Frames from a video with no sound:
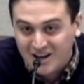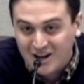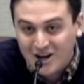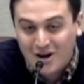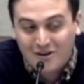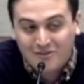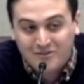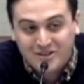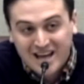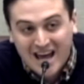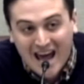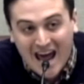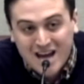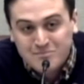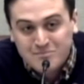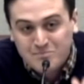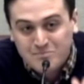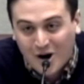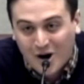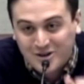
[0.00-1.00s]
of the
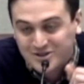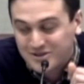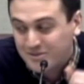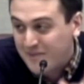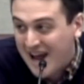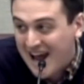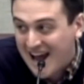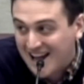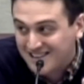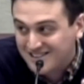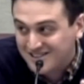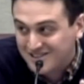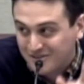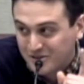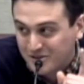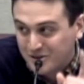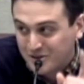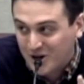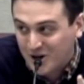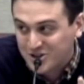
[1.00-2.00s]
8-part demands of
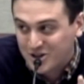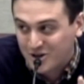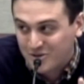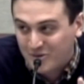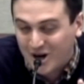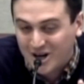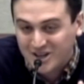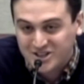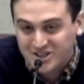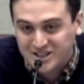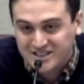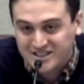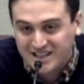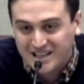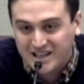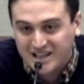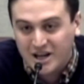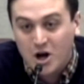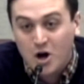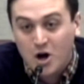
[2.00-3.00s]
the March on
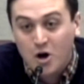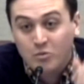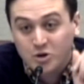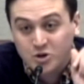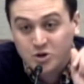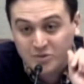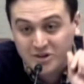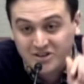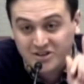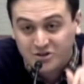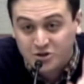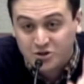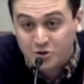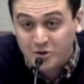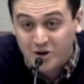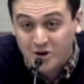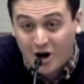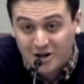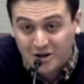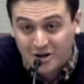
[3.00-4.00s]
Washington, which was a
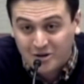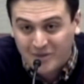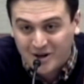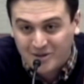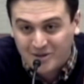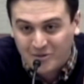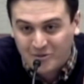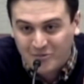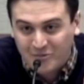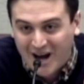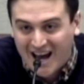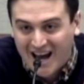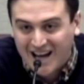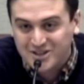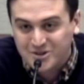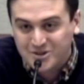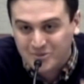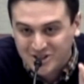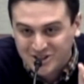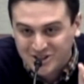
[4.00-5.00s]
$2 minimum
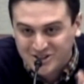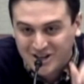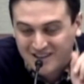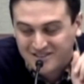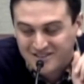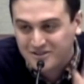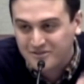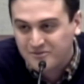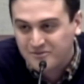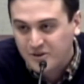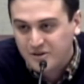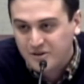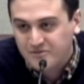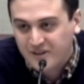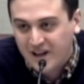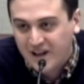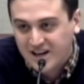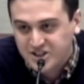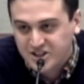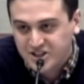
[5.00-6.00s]
wage, which adjusted for
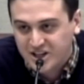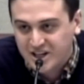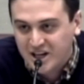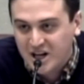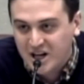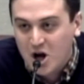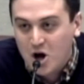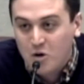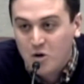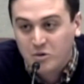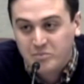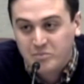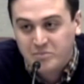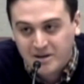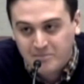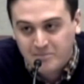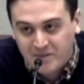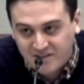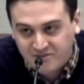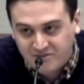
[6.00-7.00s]
inflation would be
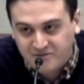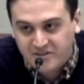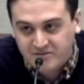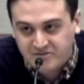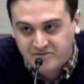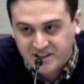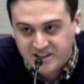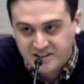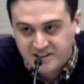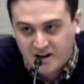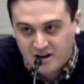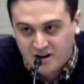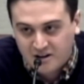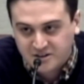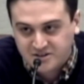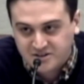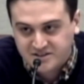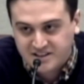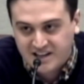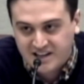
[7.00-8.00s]
above
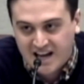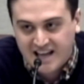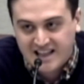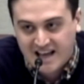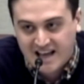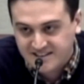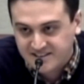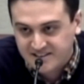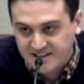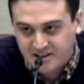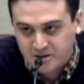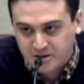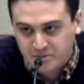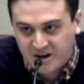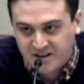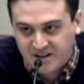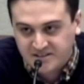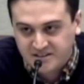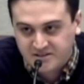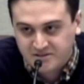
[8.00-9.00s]
$15 today. That's not the
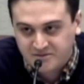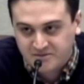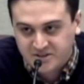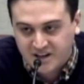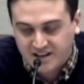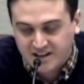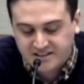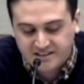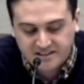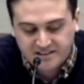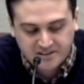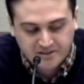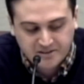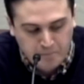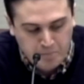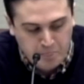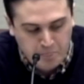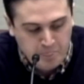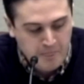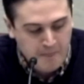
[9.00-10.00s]
presence of justice.
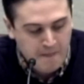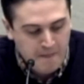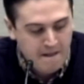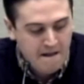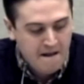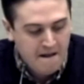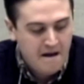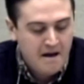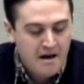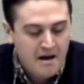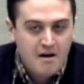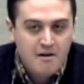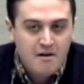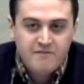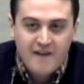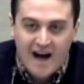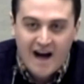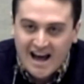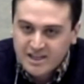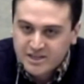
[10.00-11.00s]

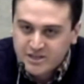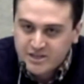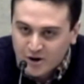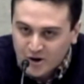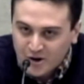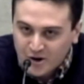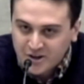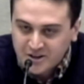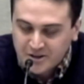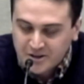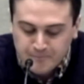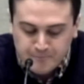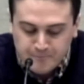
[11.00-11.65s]
Third,